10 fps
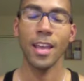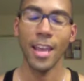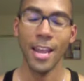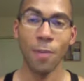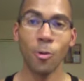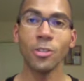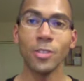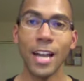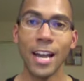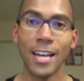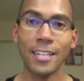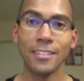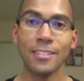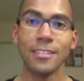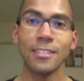And I want you
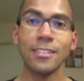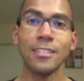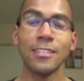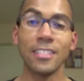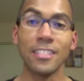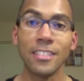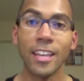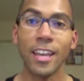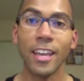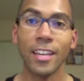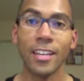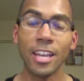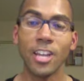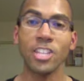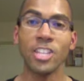guys to say
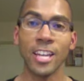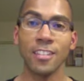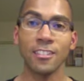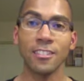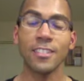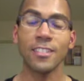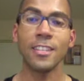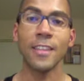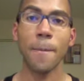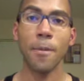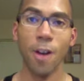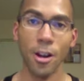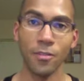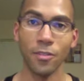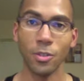yes to that part
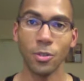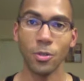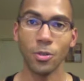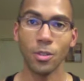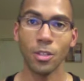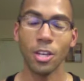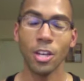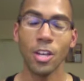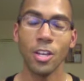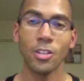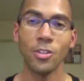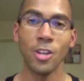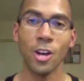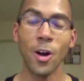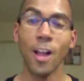of you. You
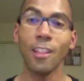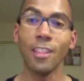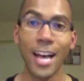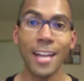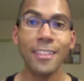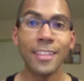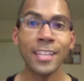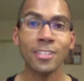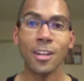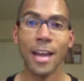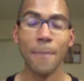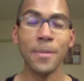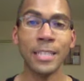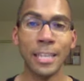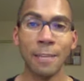know, a lot of things are
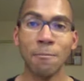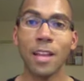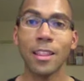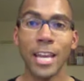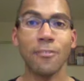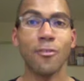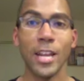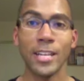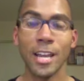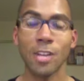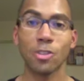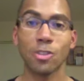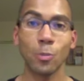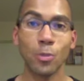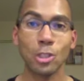happening in my life right now
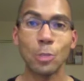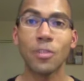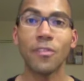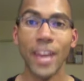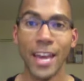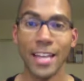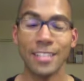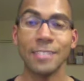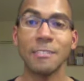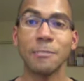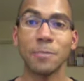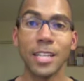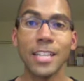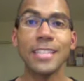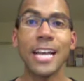super, super fast, and it's
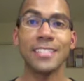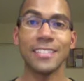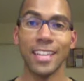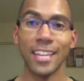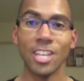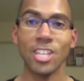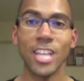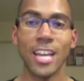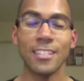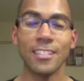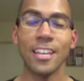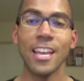because I said yes.